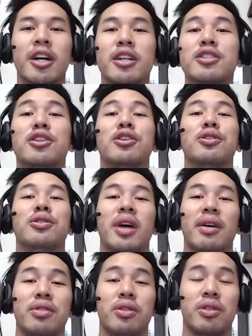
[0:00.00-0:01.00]
So you
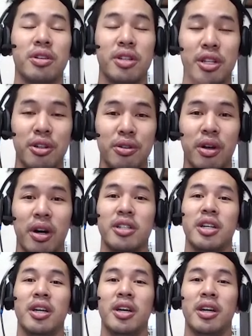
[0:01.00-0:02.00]
have to continue
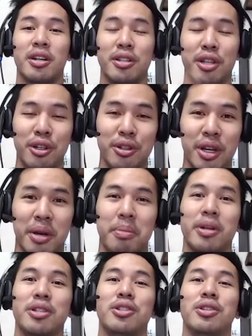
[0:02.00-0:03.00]
launching, continue taking
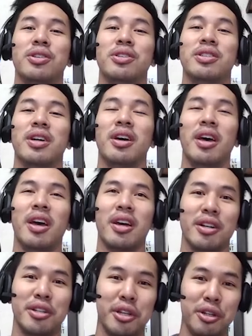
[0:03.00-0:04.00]
pictures,
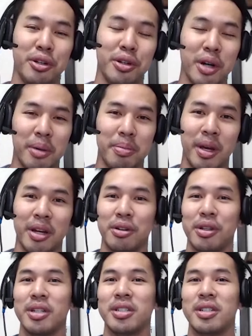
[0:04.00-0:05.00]
continue updating your
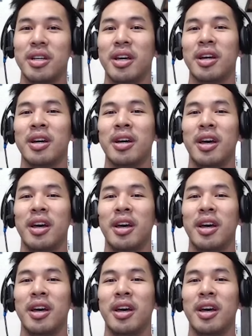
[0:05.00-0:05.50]
listing.